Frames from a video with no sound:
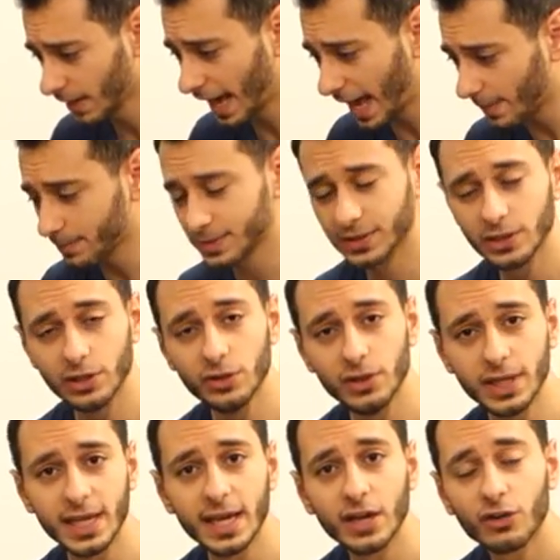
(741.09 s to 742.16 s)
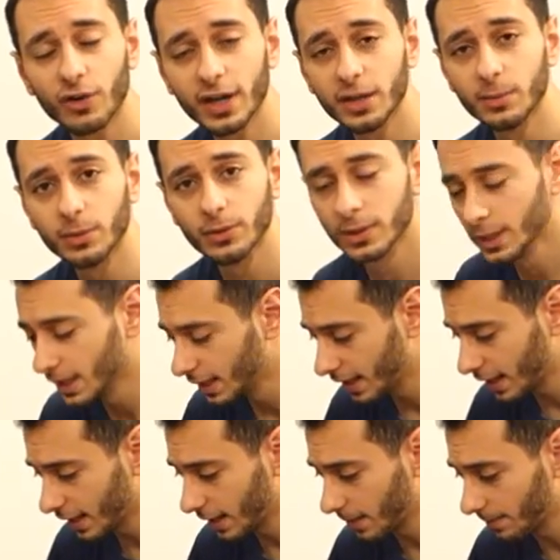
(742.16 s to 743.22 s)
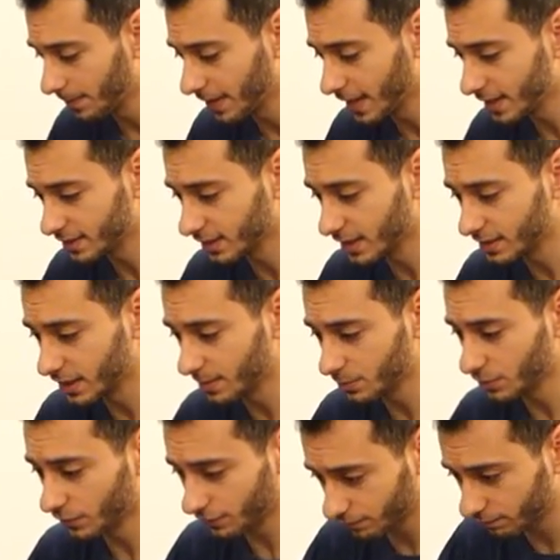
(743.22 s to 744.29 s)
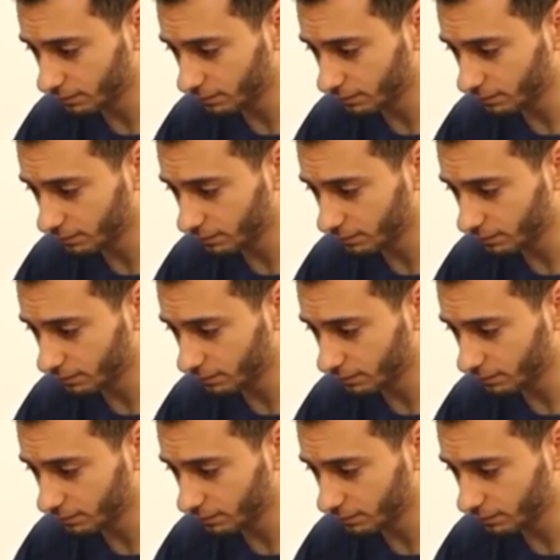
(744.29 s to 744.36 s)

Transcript: absolutely incredible in terms of